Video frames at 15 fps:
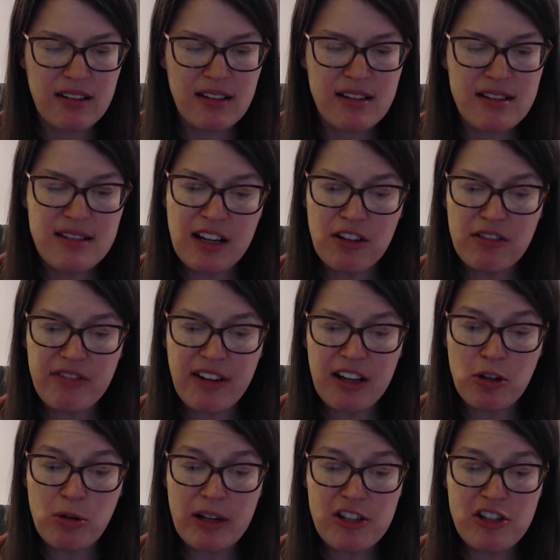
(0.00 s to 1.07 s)
Is that your
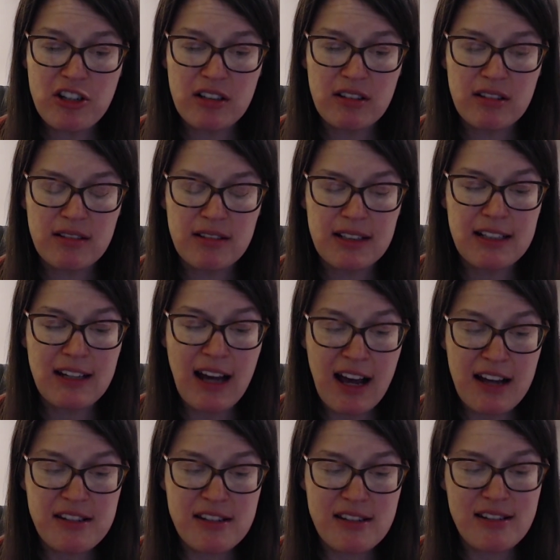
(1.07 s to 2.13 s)
final question?
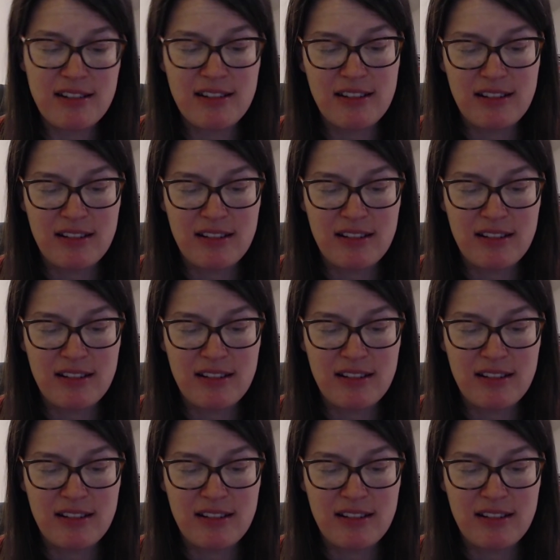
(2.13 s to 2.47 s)
Yes!